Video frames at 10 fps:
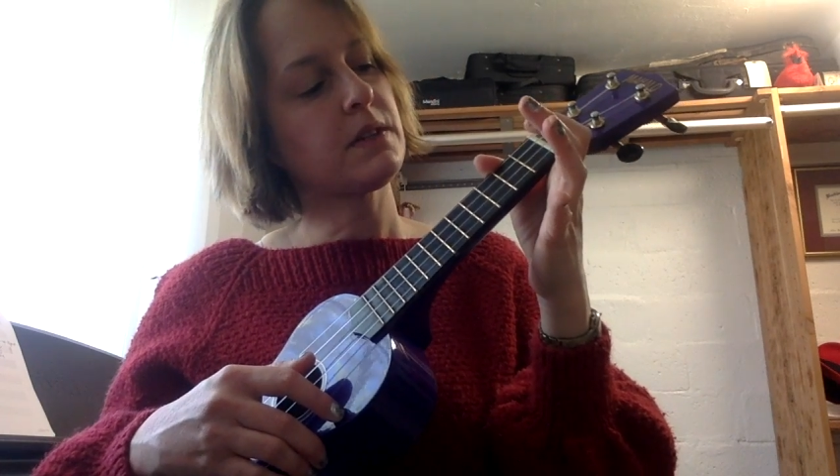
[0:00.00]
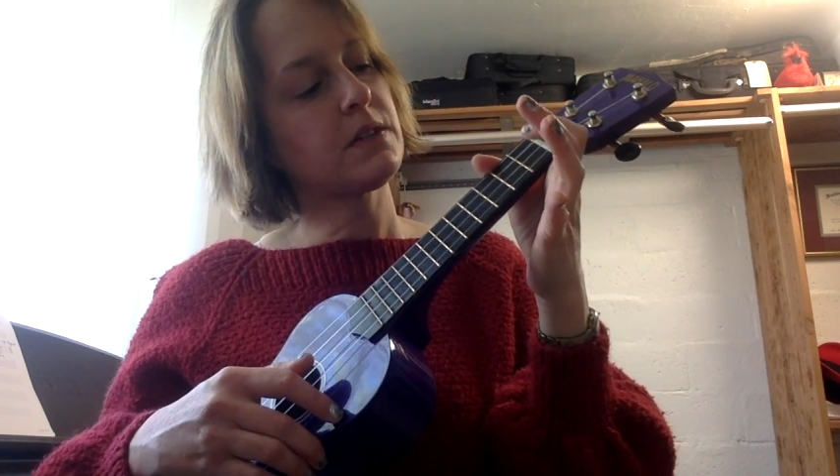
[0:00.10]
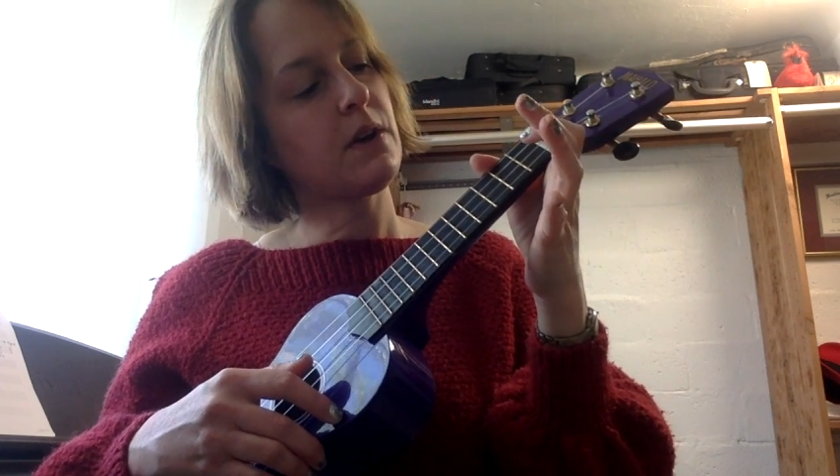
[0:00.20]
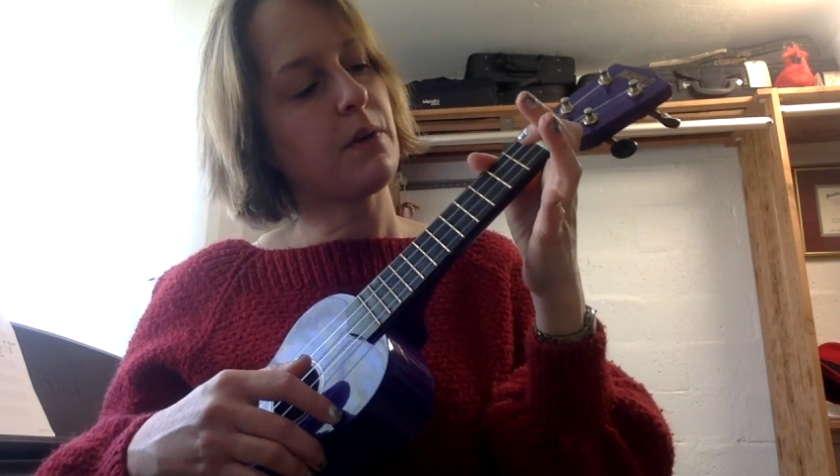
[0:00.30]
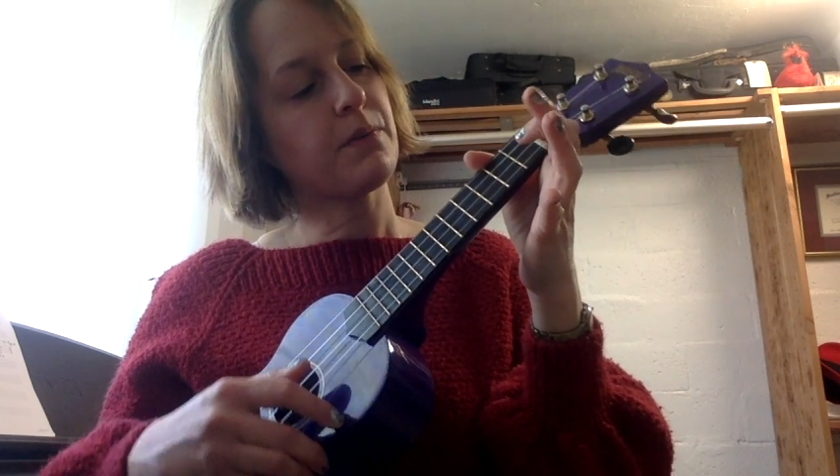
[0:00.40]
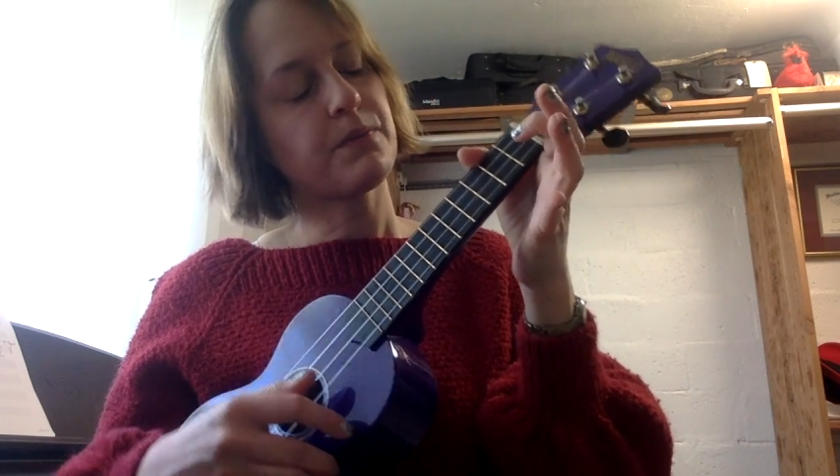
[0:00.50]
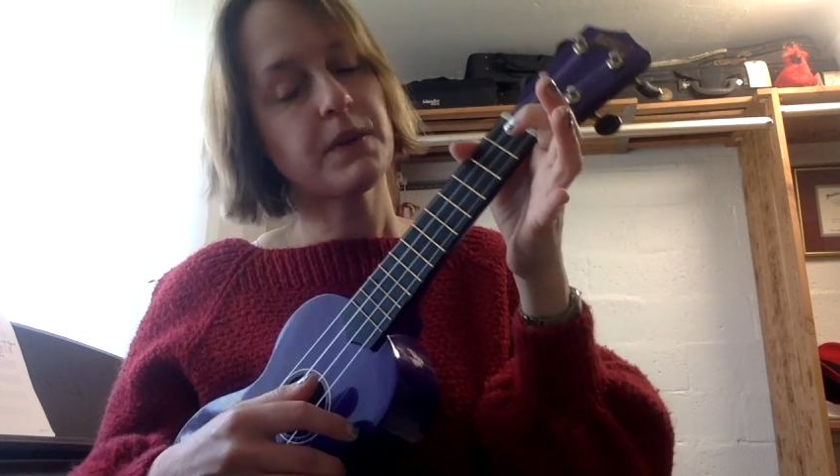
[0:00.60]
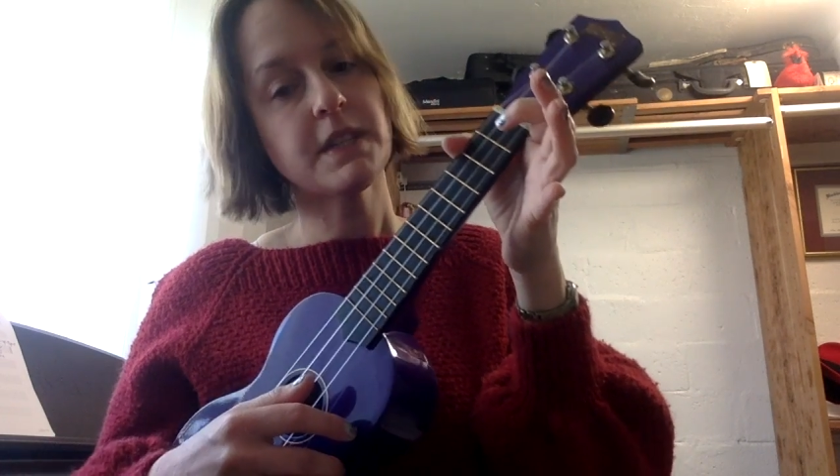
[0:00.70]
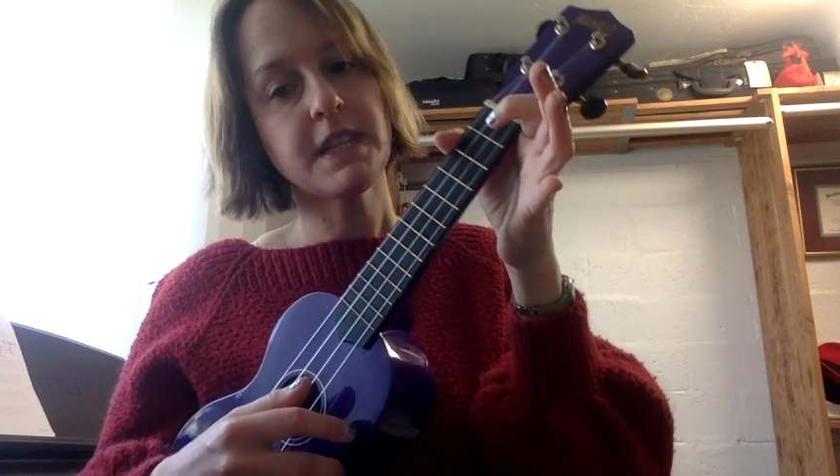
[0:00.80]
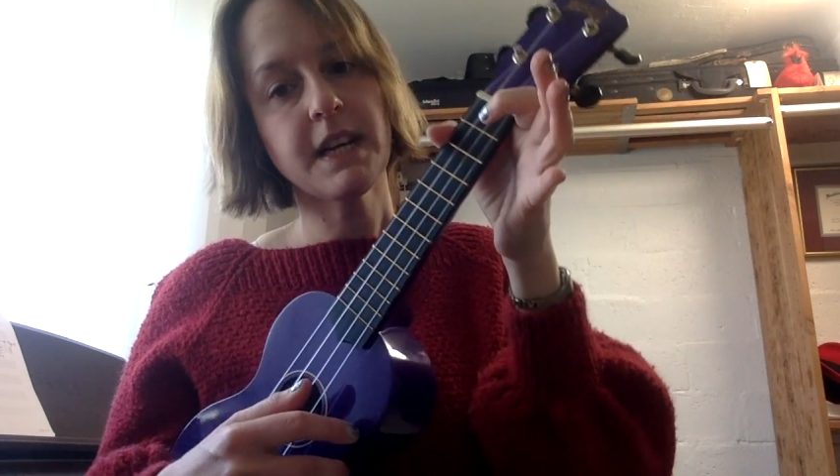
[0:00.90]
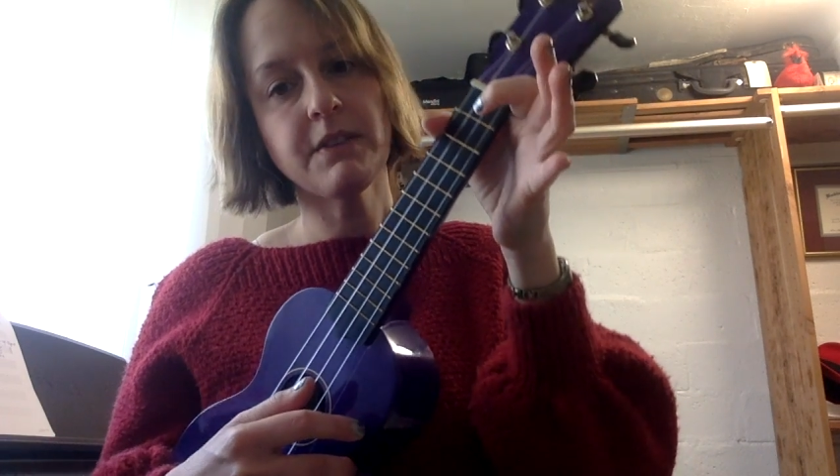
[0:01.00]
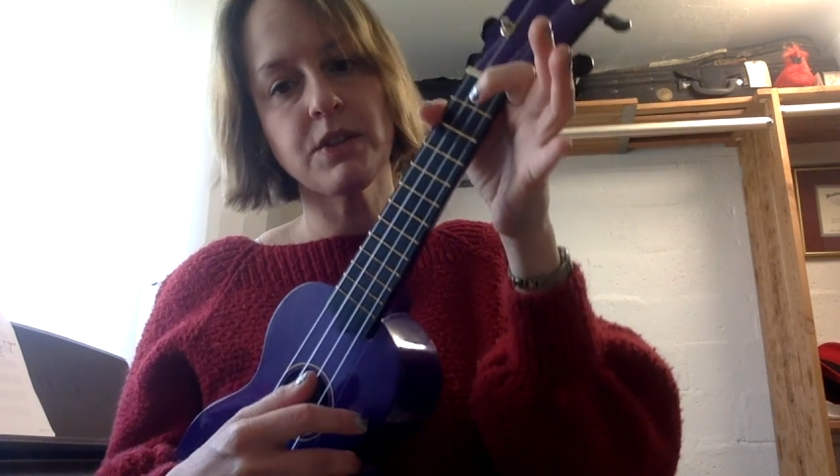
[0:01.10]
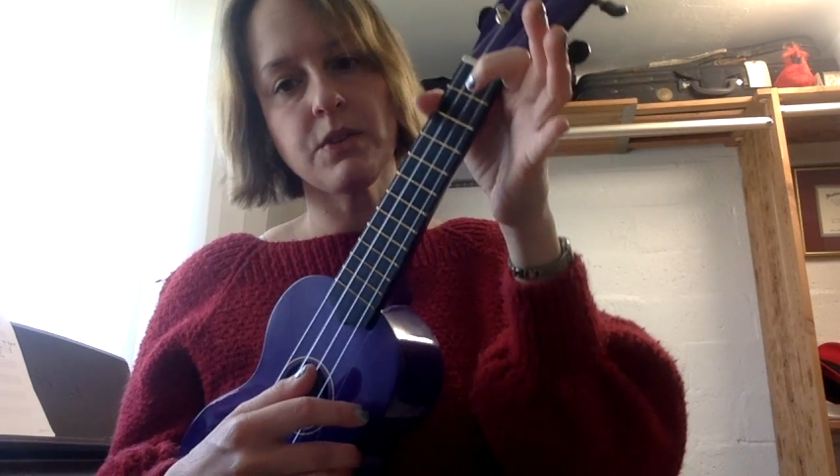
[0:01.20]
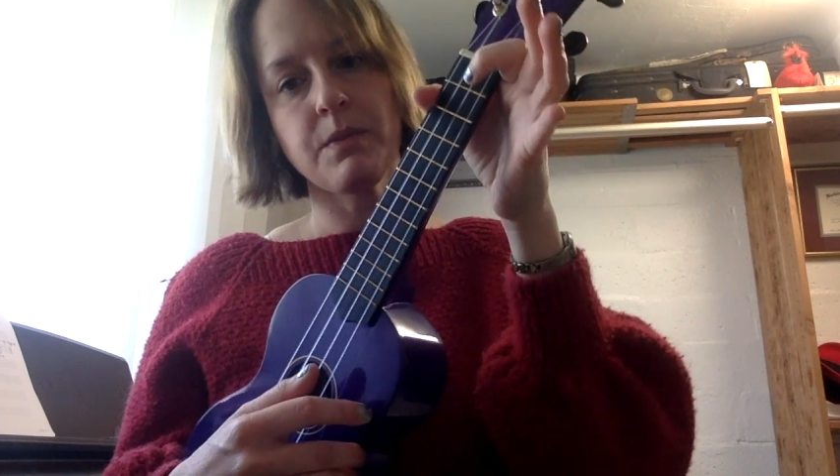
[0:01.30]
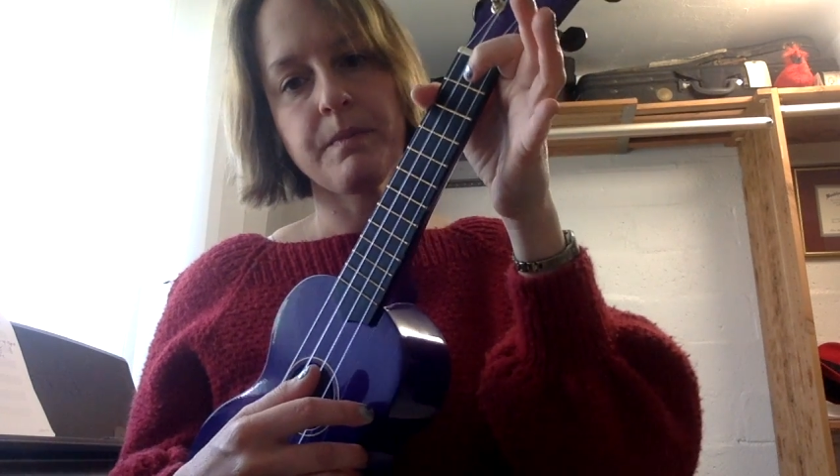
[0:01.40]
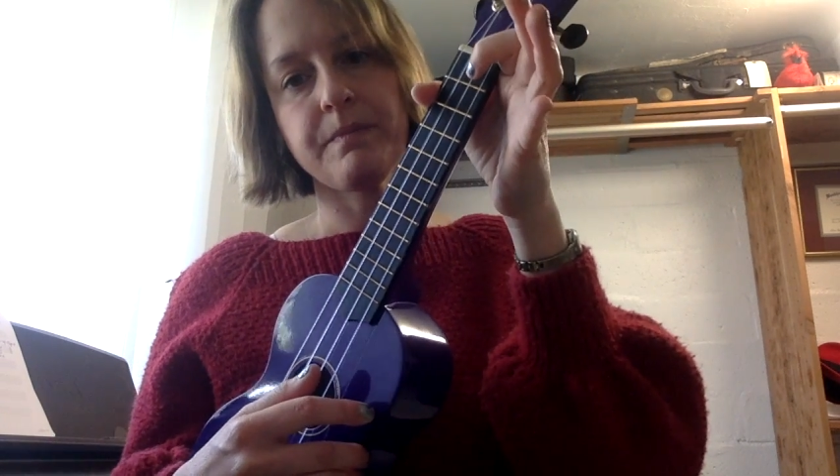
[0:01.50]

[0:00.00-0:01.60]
So first thing I would do,